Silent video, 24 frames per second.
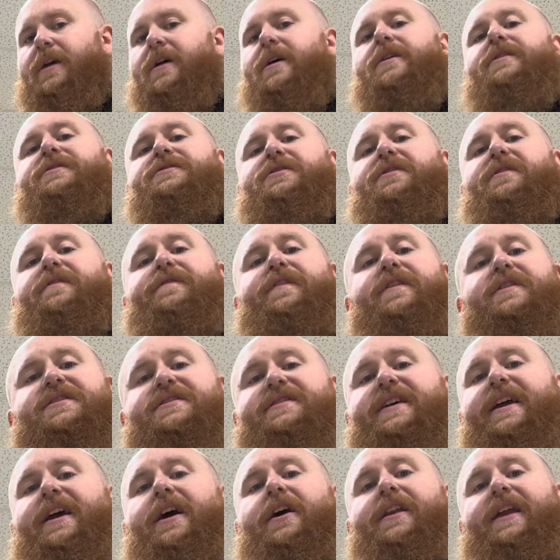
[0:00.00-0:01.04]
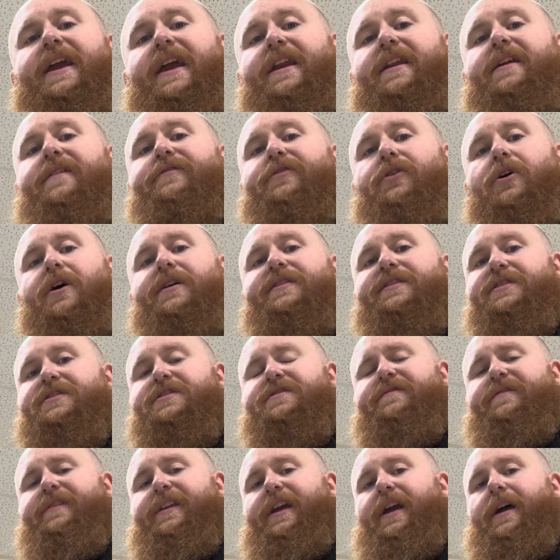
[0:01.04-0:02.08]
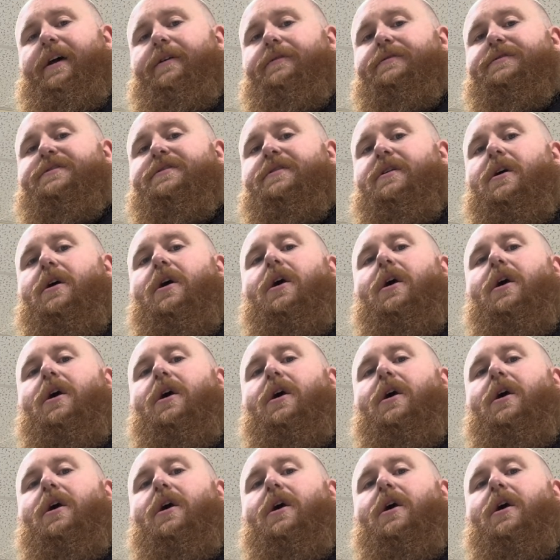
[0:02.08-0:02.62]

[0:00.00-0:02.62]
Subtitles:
So the first thing on any of your audition videos